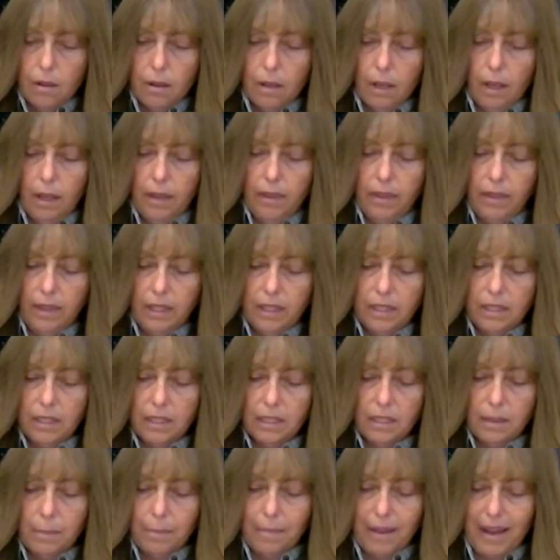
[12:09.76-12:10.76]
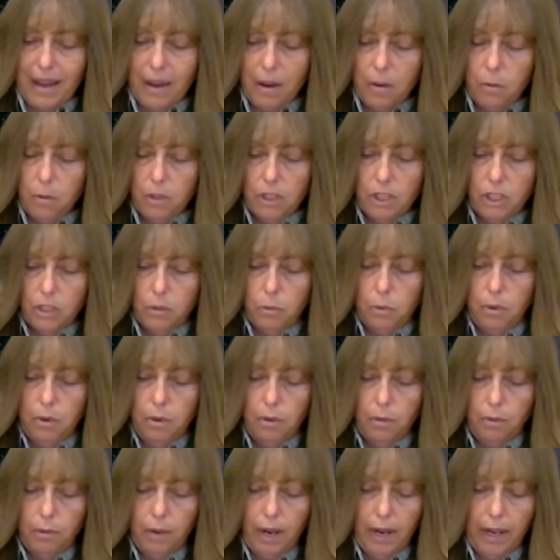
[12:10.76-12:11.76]
Okay, this is about what you
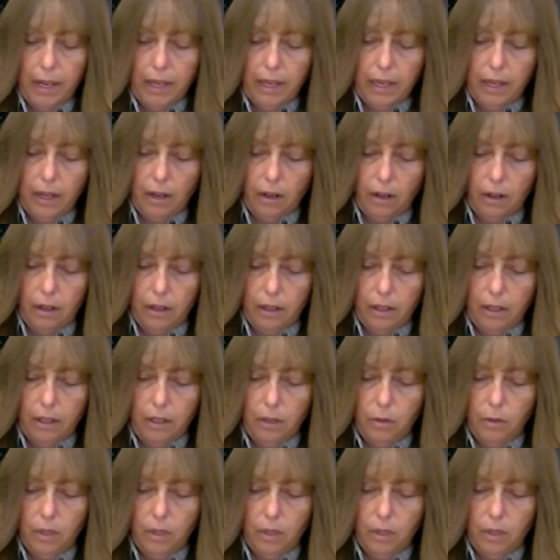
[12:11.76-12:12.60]
want right here.